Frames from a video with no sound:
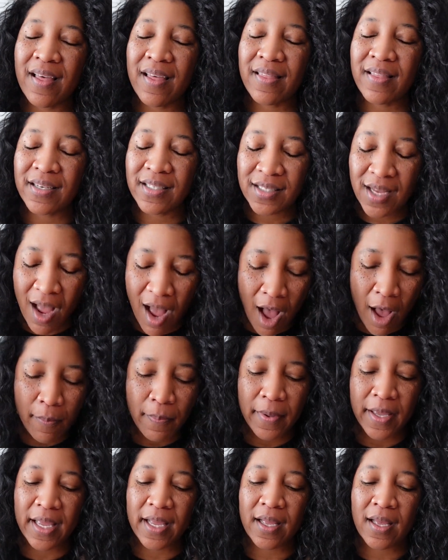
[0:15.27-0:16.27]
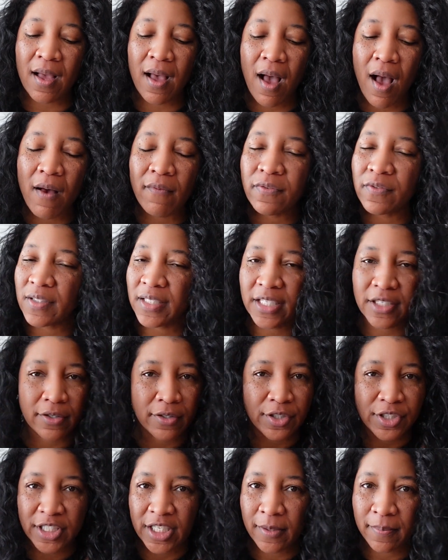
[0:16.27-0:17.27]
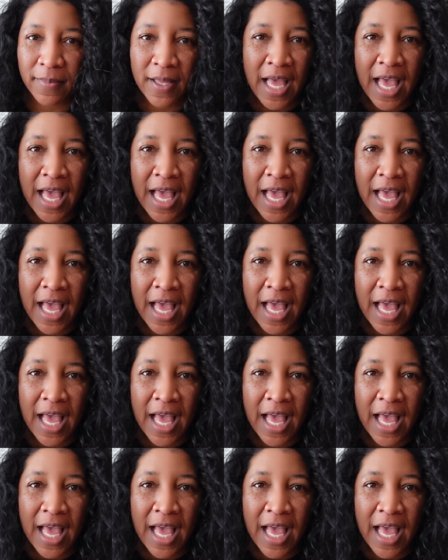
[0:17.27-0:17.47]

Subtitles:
the topic of leadership.